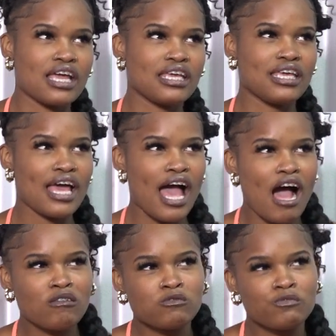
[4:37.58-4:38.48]

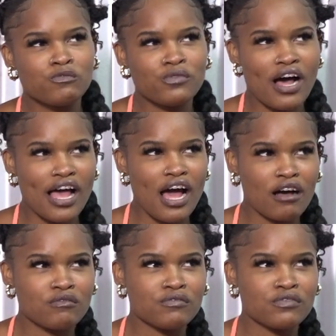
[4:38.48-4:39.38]
Yeah, I
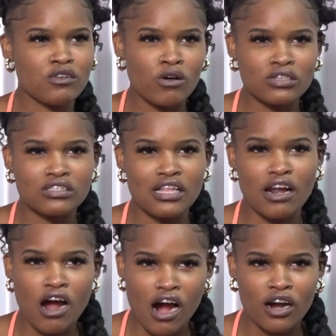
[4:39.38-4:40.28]
have songs that
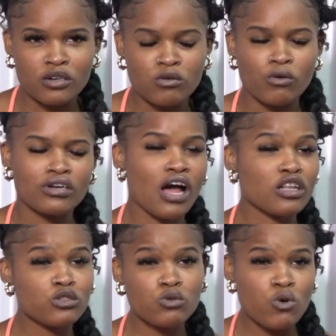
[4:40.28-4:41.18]
are hardcore,
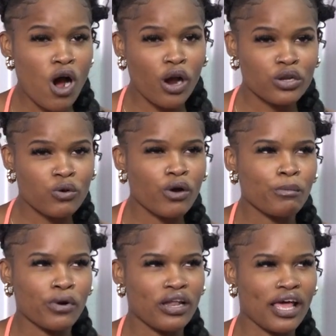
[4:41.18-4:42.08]
not too
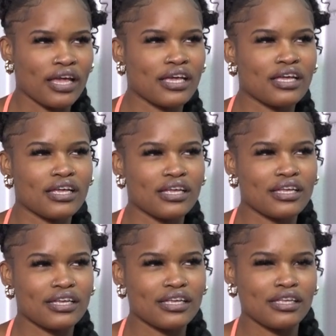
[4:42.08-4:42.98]
hardcore, but like
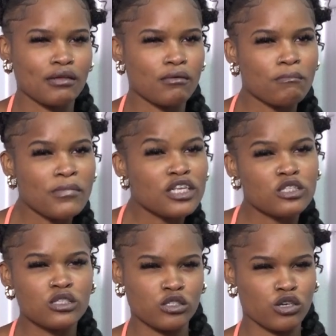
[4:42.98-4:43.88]

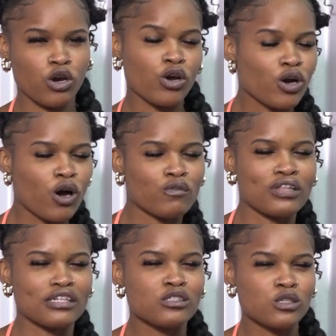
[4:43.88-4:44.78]
mixture of
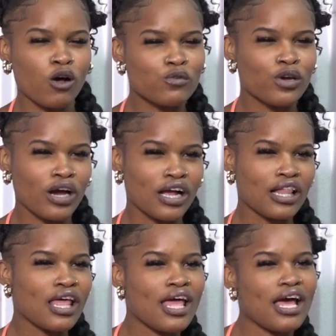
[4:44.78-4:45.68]
that soft
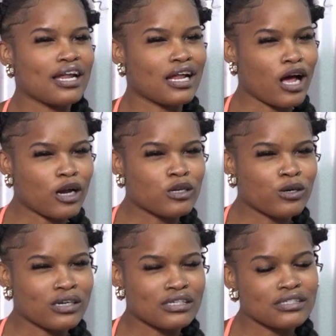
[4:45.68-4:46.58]
girl and that
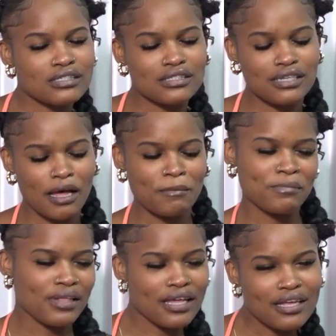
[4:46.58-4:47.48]
hardcore type
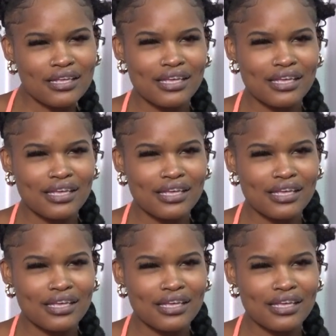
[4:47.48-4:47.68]
thing.